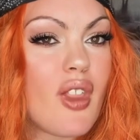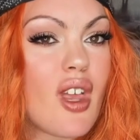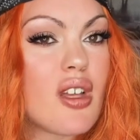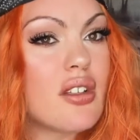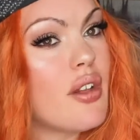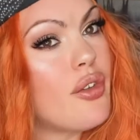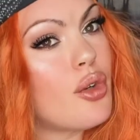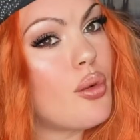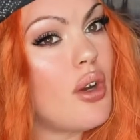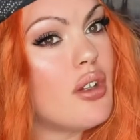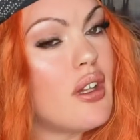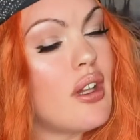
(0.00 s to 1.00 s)
Another
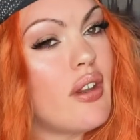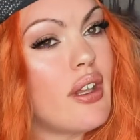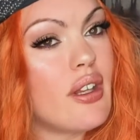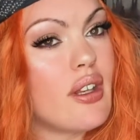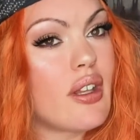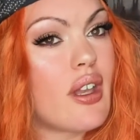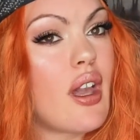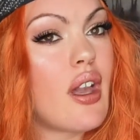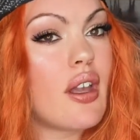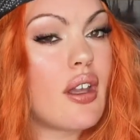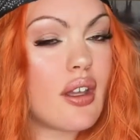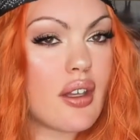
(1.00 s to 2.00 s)
quality I like in a
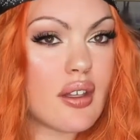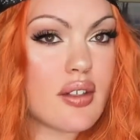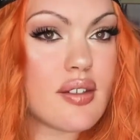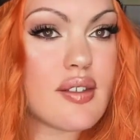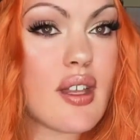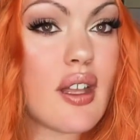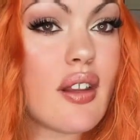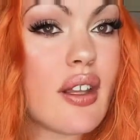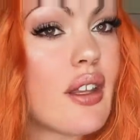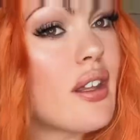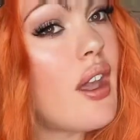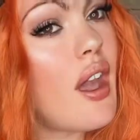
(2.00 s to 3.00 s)
guy is I
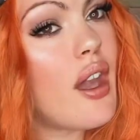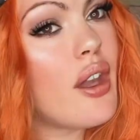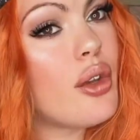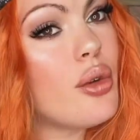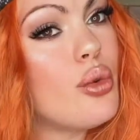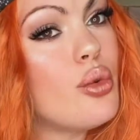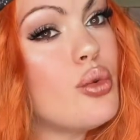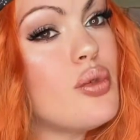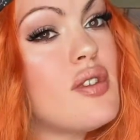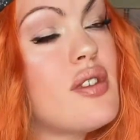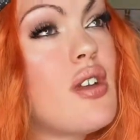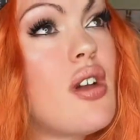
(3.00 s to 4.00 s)
like a guy
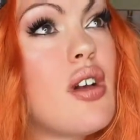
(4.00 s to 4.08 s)
who's